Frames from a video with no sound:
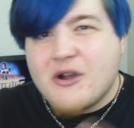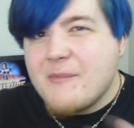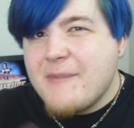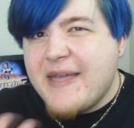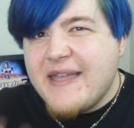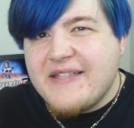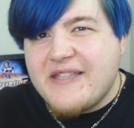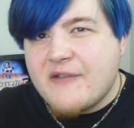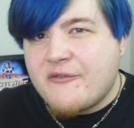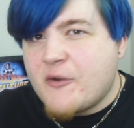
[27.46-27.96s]
There are
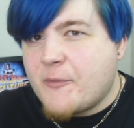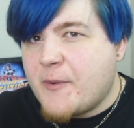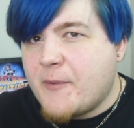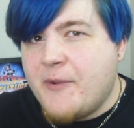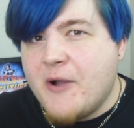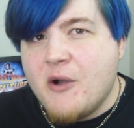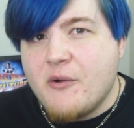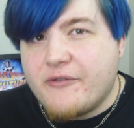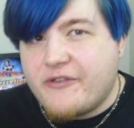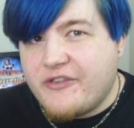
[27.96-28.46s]
many different
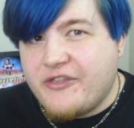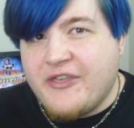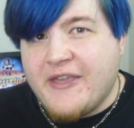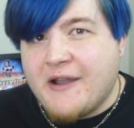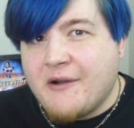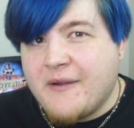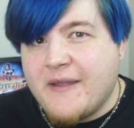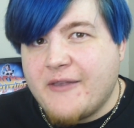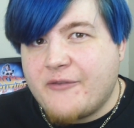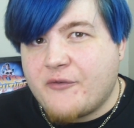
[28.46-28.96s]
proposed
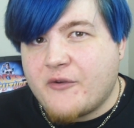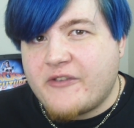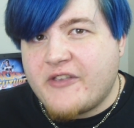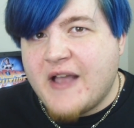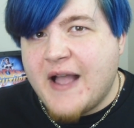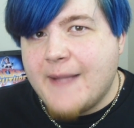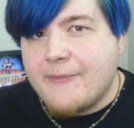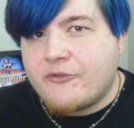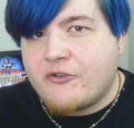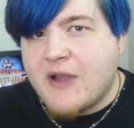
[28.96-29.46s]
theories for
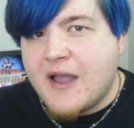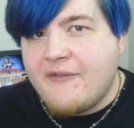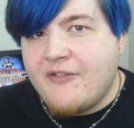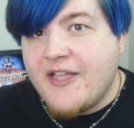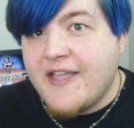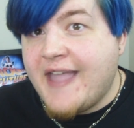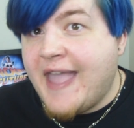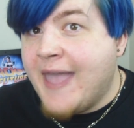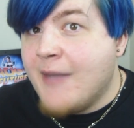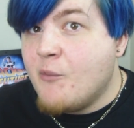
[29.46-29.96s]
time
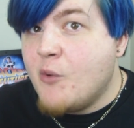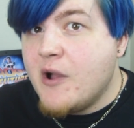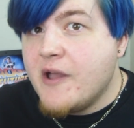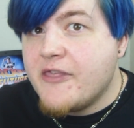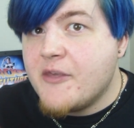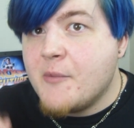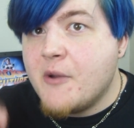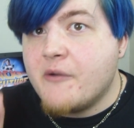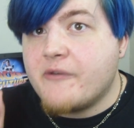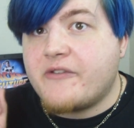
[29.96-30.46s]
traveling, and one
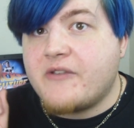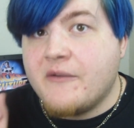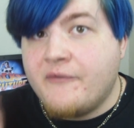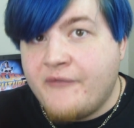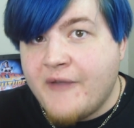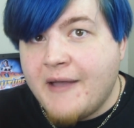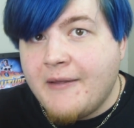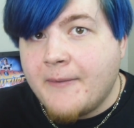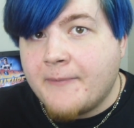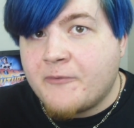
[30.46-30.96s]
of the most
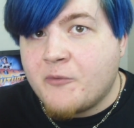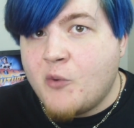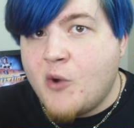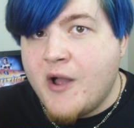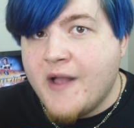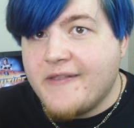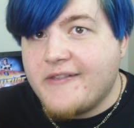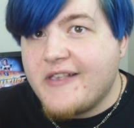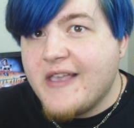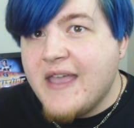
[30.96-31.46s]
developed
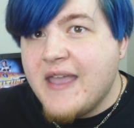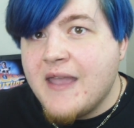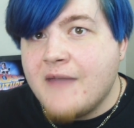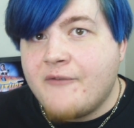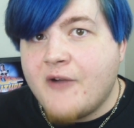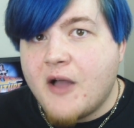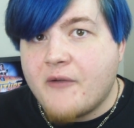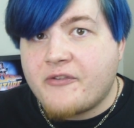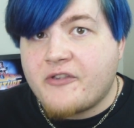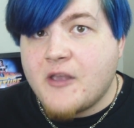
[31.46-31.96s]
ones
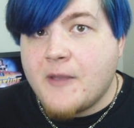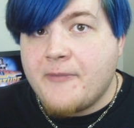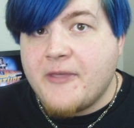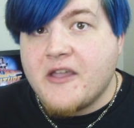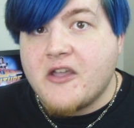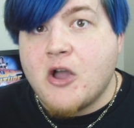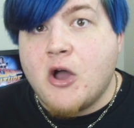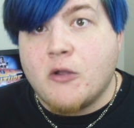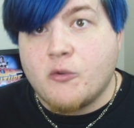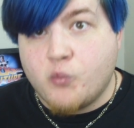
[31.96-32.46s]
involves
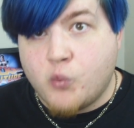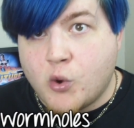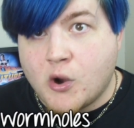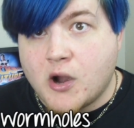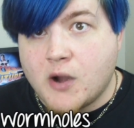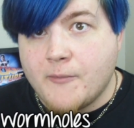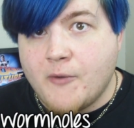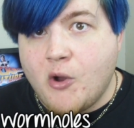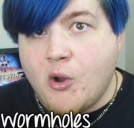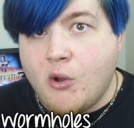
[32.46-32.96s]
something called
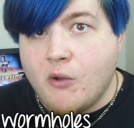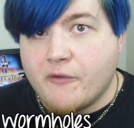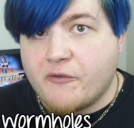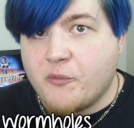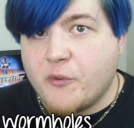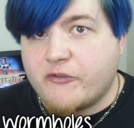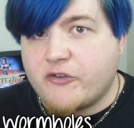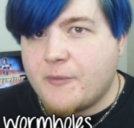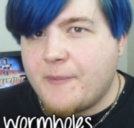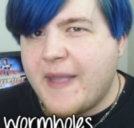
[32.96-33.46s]

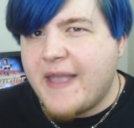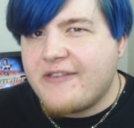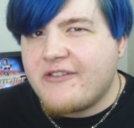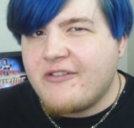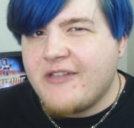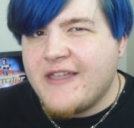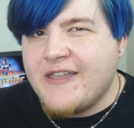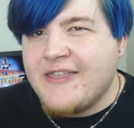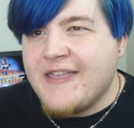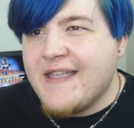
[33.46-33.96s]
wormholes, which are
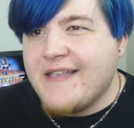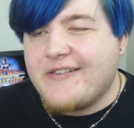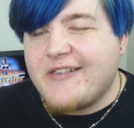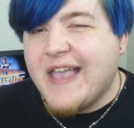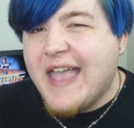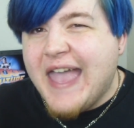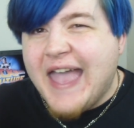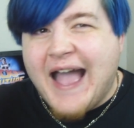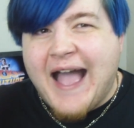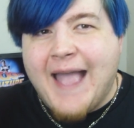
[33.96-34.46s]
basically
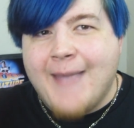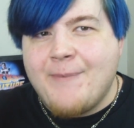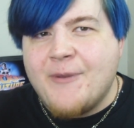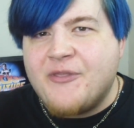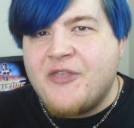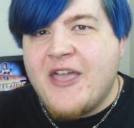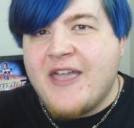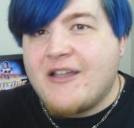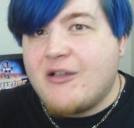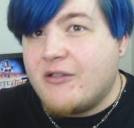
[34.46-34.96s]
these
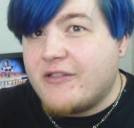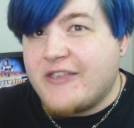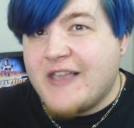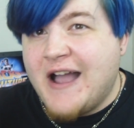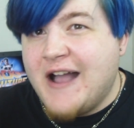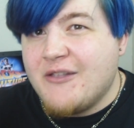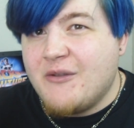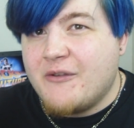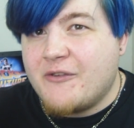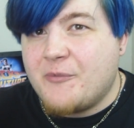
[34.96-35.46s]
hypothetical
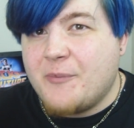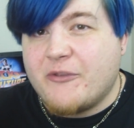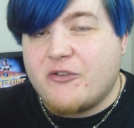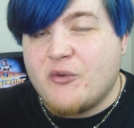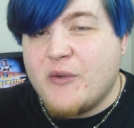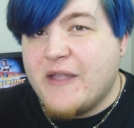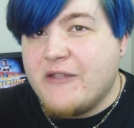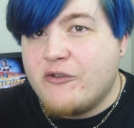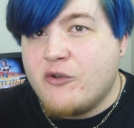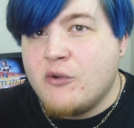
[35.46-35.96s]
tunnels
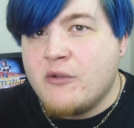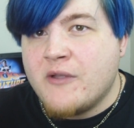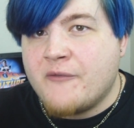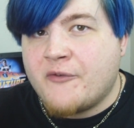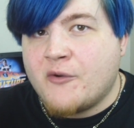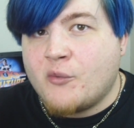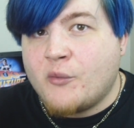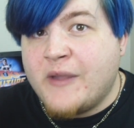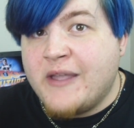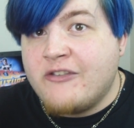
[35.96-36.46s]
between two
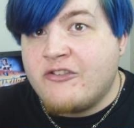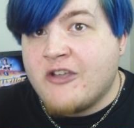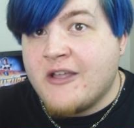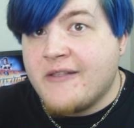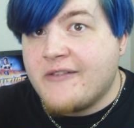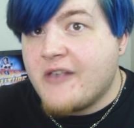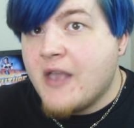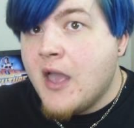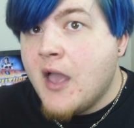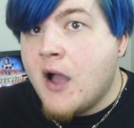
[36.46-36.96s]
different
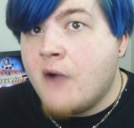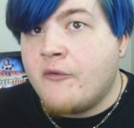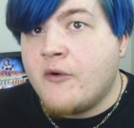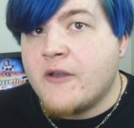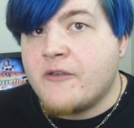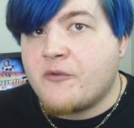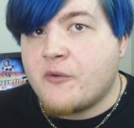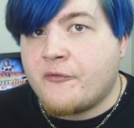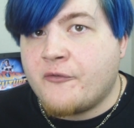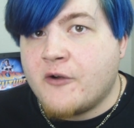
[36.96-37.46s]
regions of
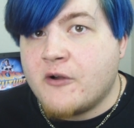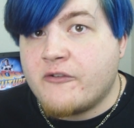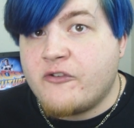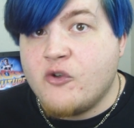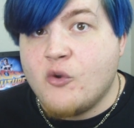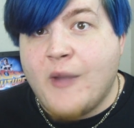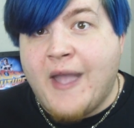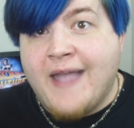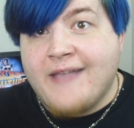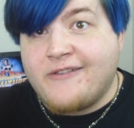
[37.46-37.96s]
what is referred
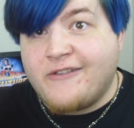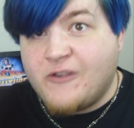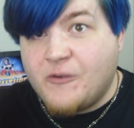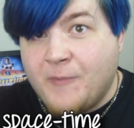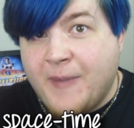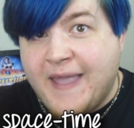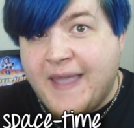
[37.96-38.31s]
to as